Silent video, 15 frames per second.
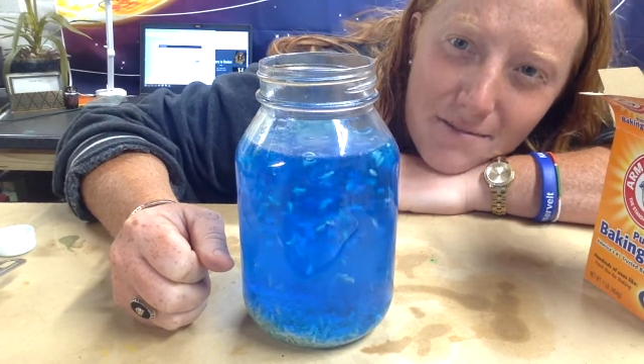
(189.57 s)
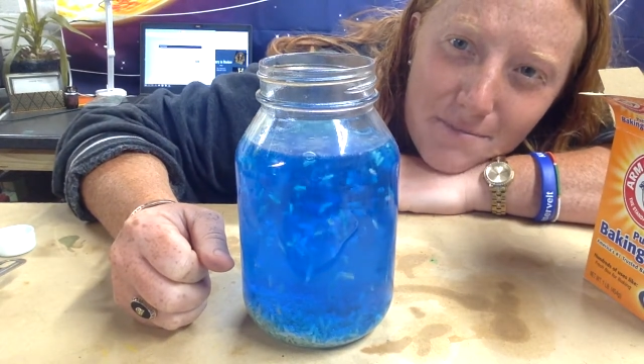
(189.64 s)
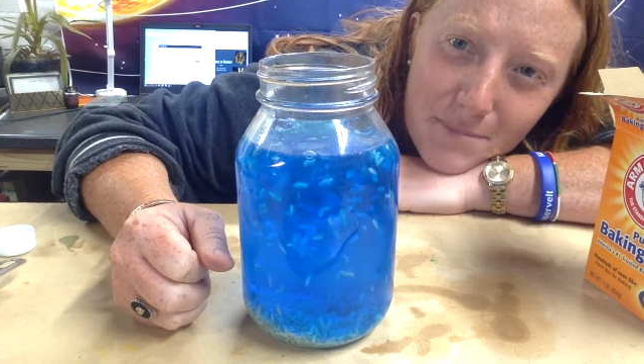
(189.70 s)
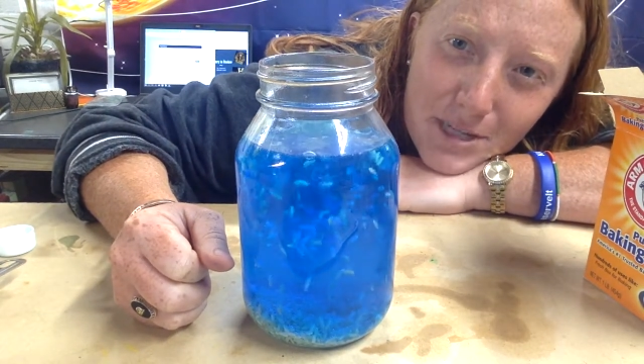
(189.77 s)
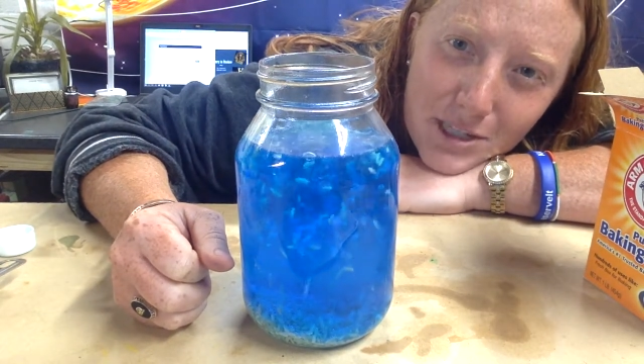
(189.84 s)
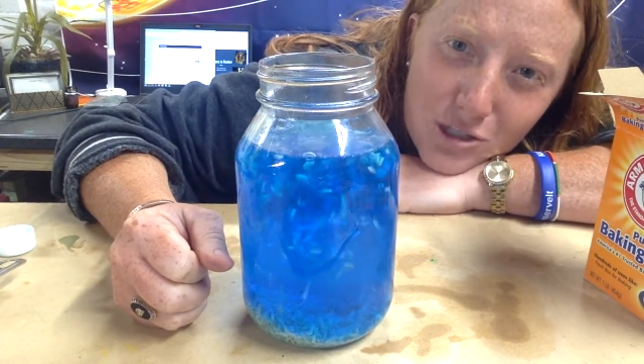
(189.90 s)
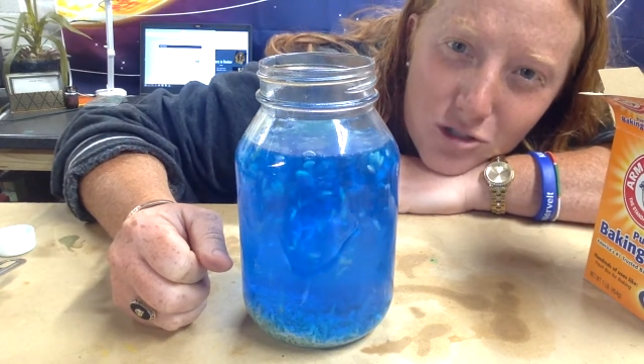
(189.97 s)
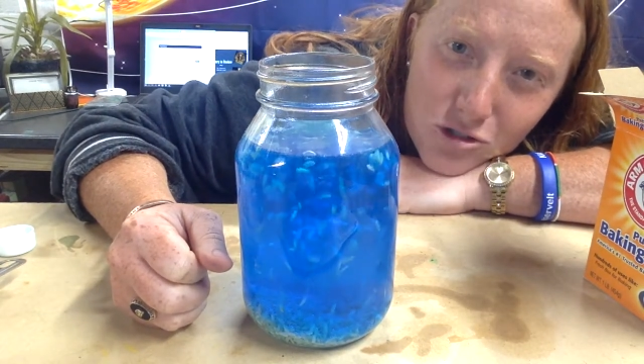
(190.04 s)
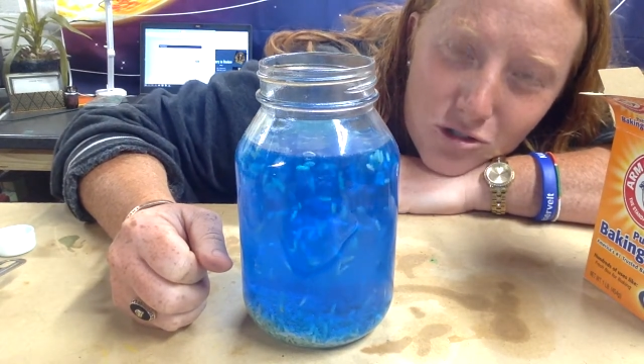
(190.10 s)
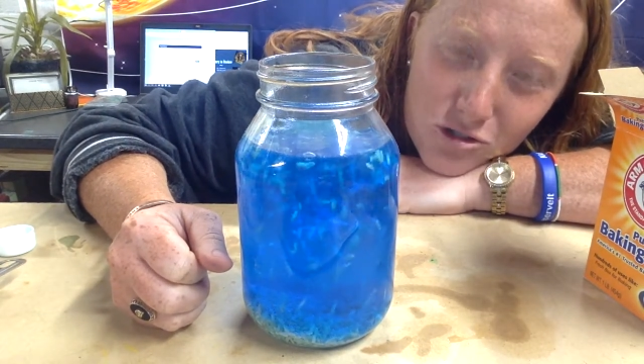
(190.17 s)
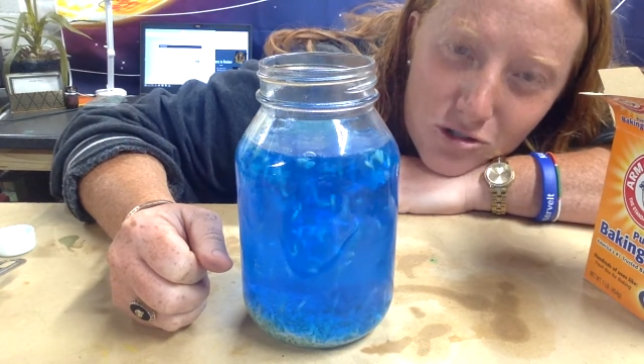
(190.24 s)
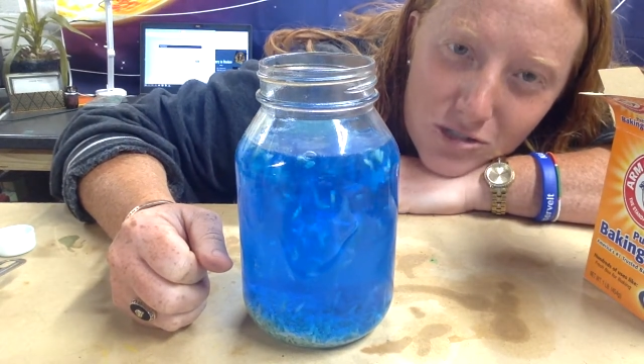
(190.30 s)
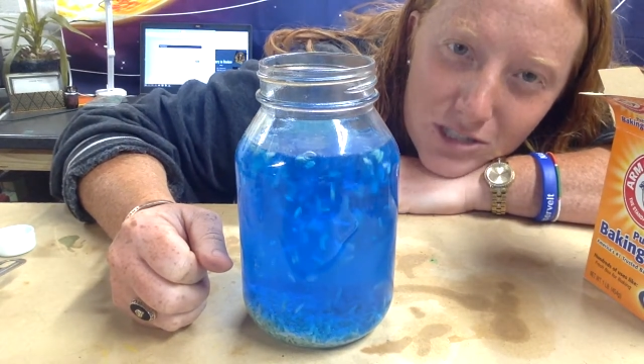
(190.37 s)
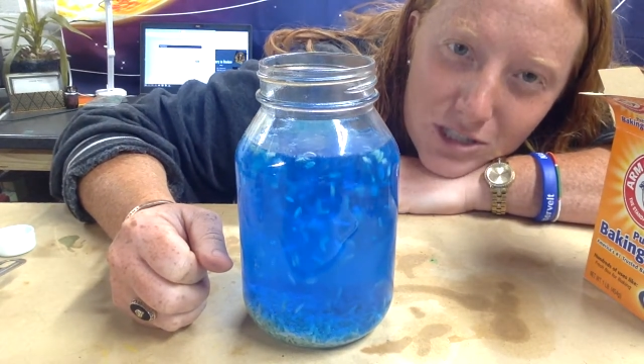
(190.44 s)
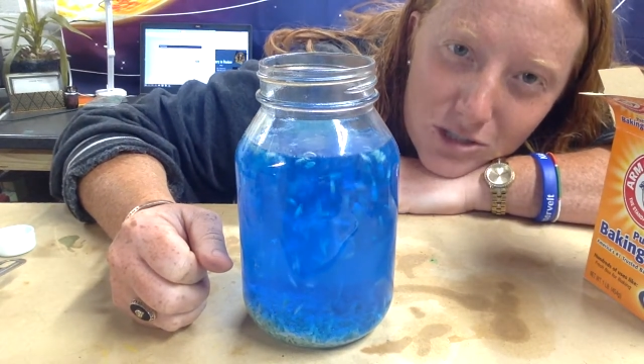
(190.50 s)
Make
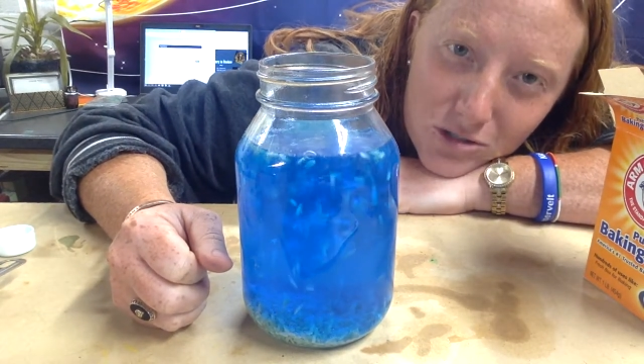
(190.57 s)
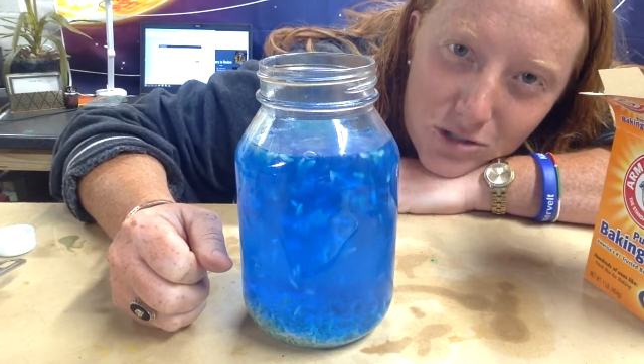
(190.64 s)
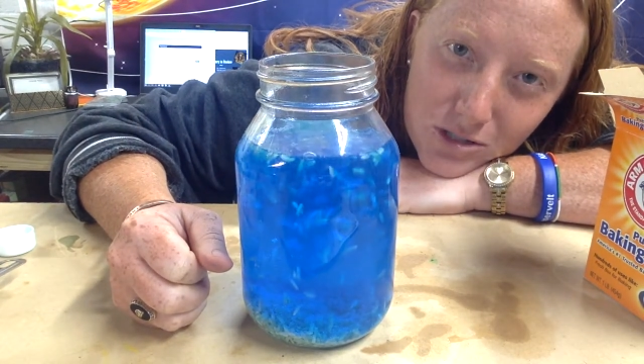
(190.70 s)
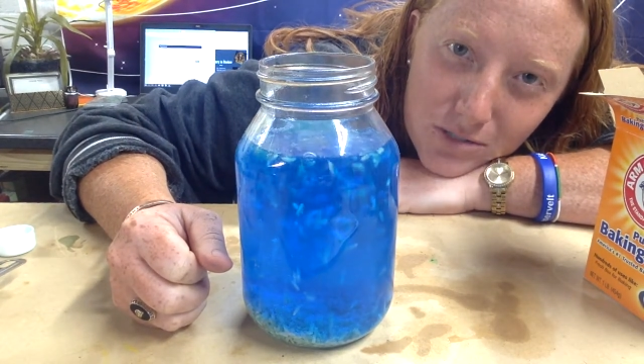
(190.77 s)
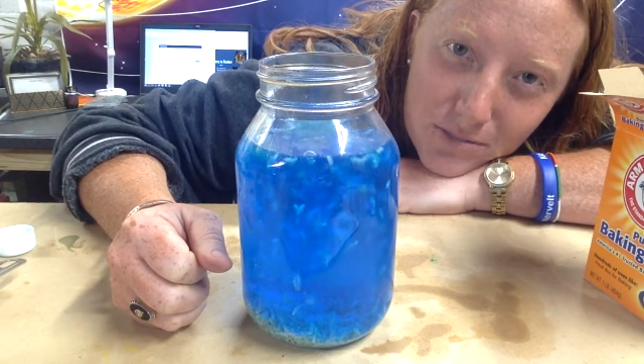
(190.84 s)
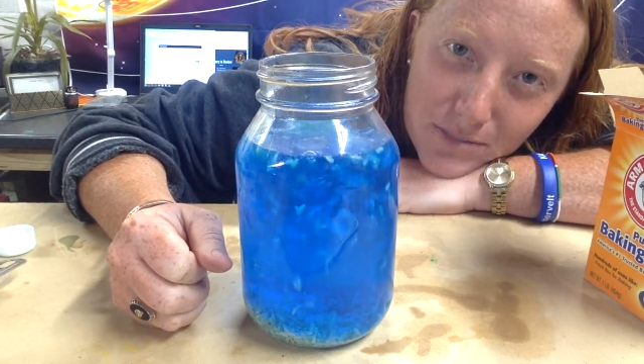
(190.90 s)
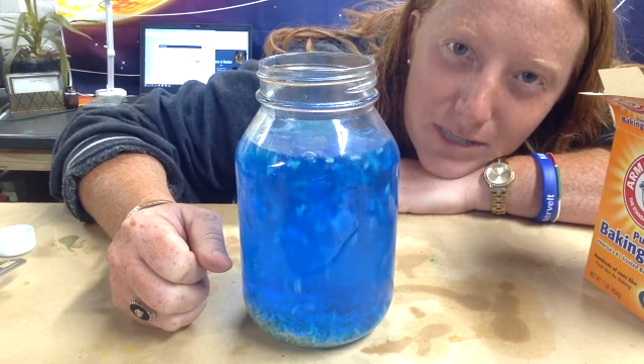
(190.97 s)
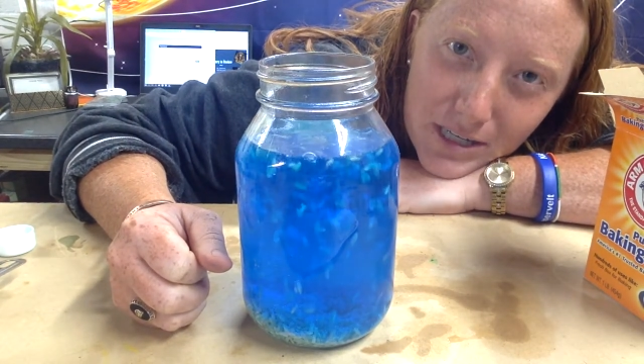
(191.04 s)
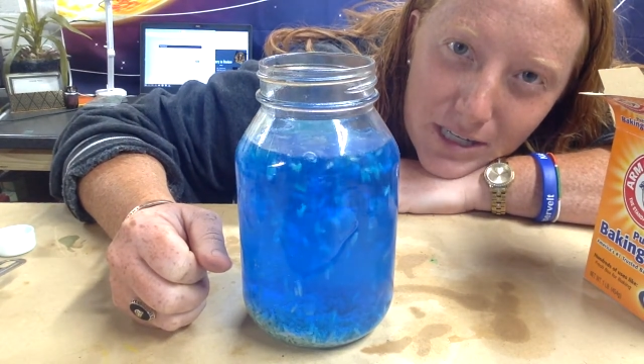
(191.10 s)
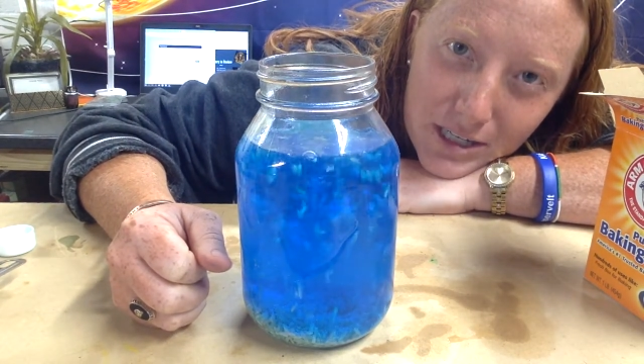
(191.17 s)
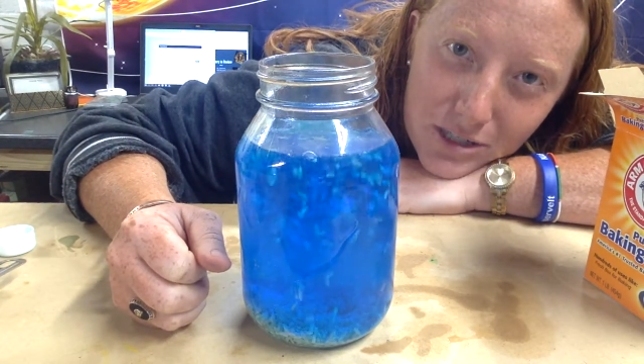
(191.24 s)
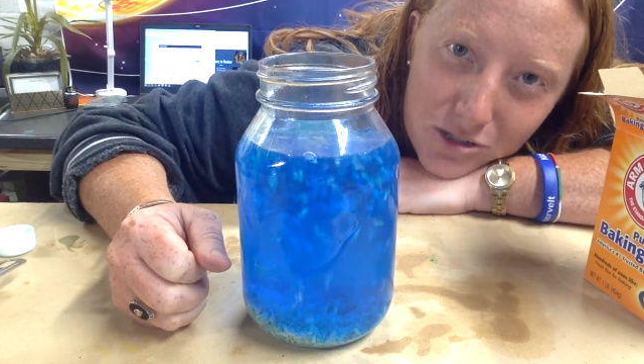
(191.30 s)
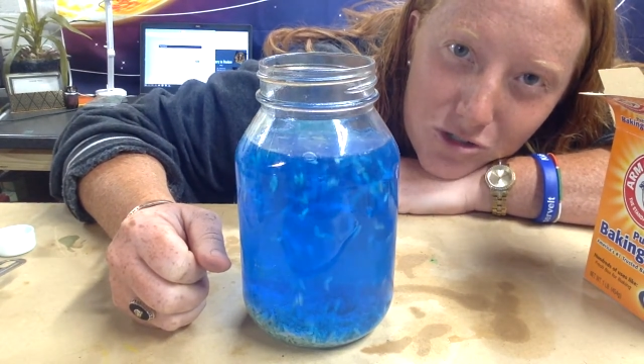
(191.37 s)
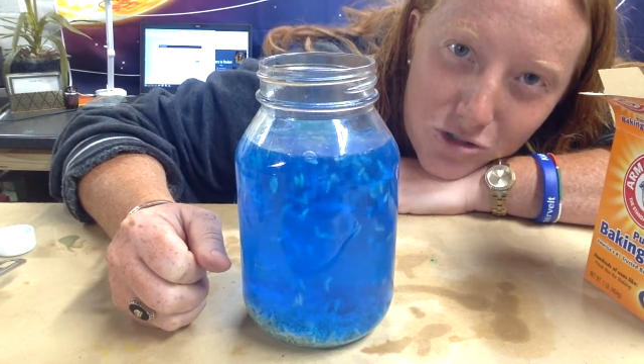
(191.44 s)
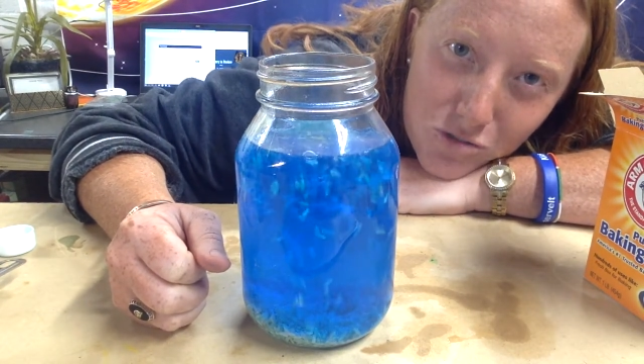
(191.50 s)
sure that you come back
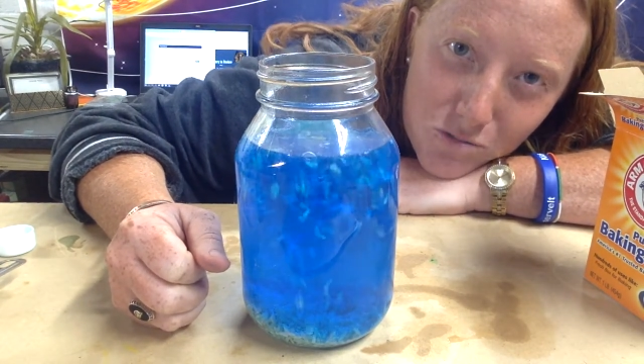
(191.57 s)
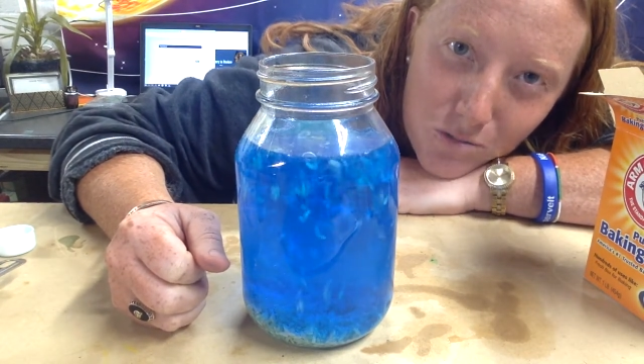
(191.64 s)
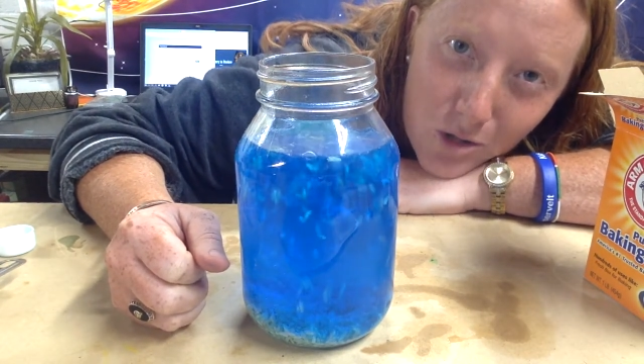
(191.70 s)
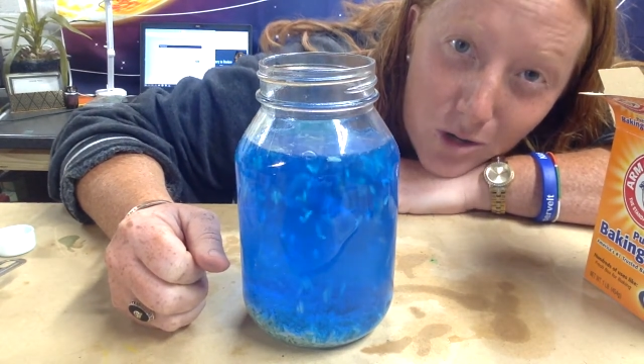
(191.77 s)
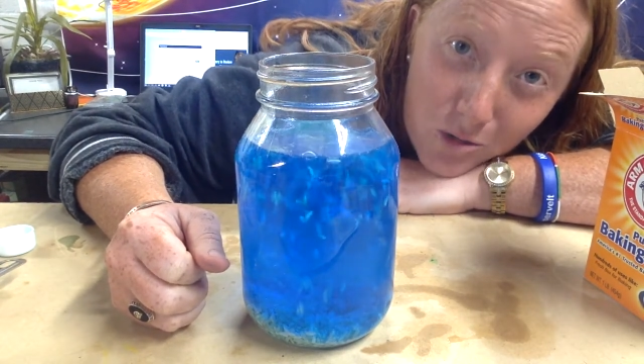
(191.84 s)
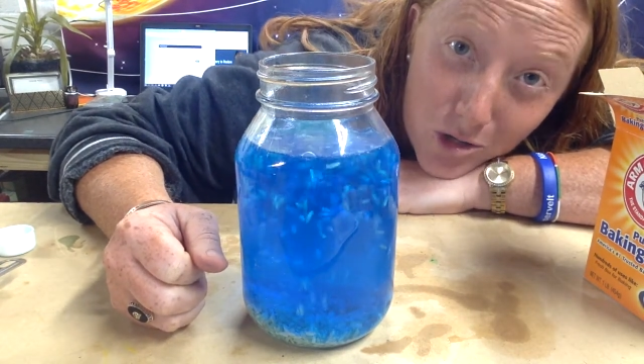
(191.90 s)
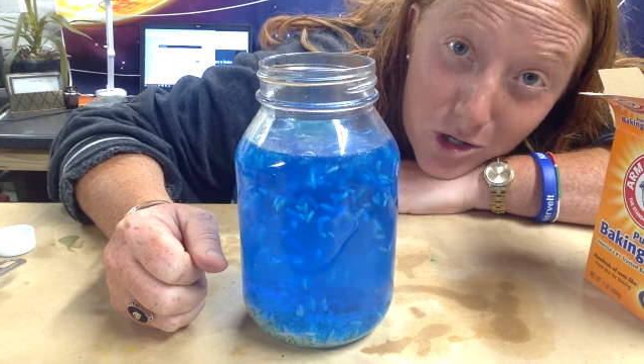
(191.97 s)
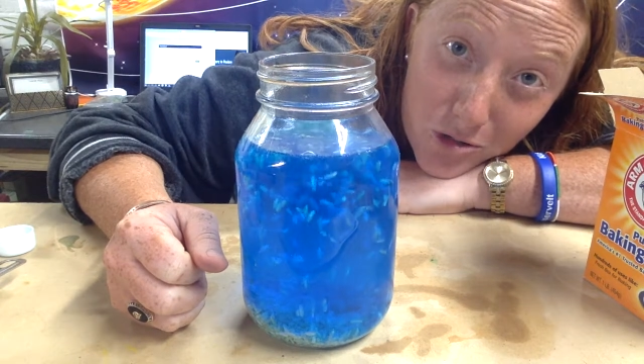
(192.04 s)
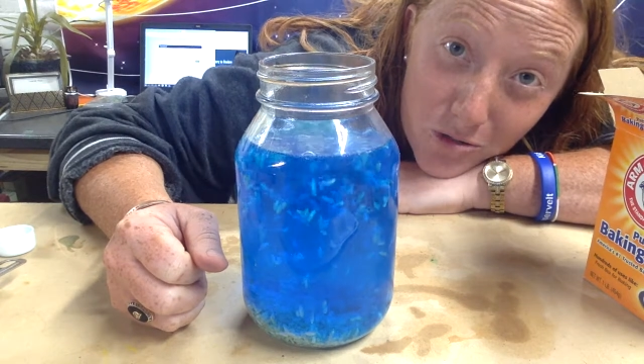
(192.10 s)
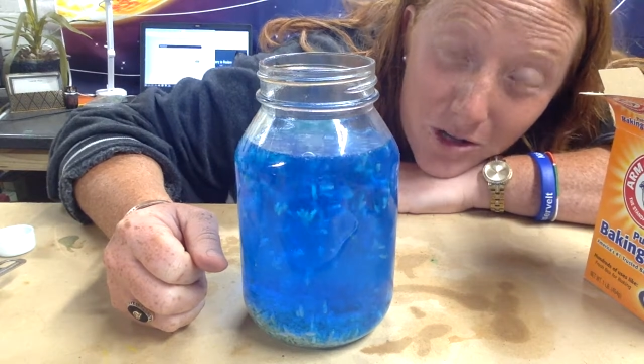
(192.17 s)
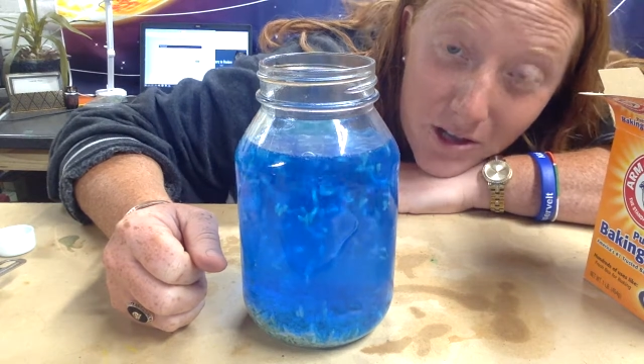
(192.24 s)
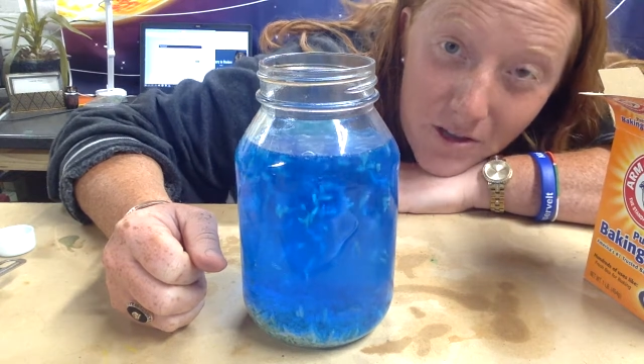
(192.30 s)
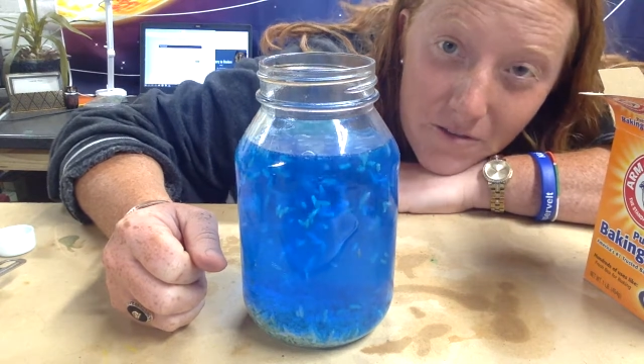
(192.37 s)
tomorrow